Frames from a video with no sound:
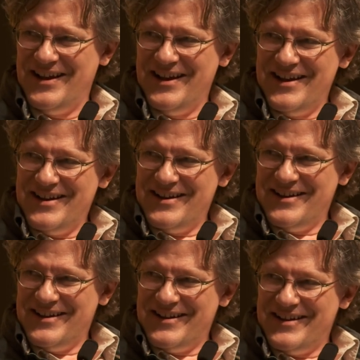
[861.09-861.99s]
you can be
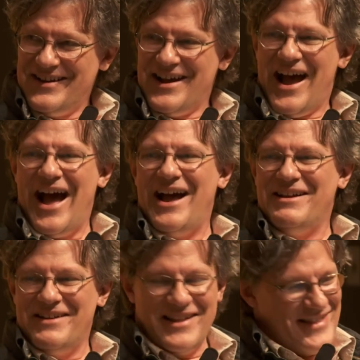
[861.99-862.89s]
very proud of your uh,
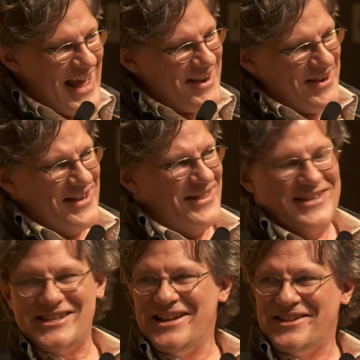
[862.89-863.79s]
work. Uh, in that, in the
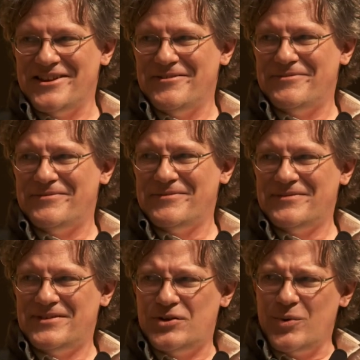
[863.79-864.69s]
sense of,
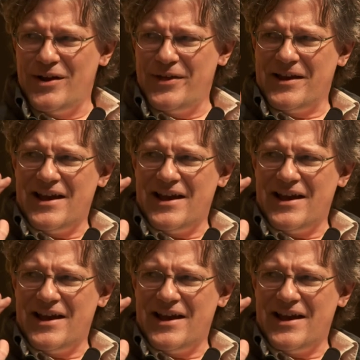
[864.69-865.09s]
do I think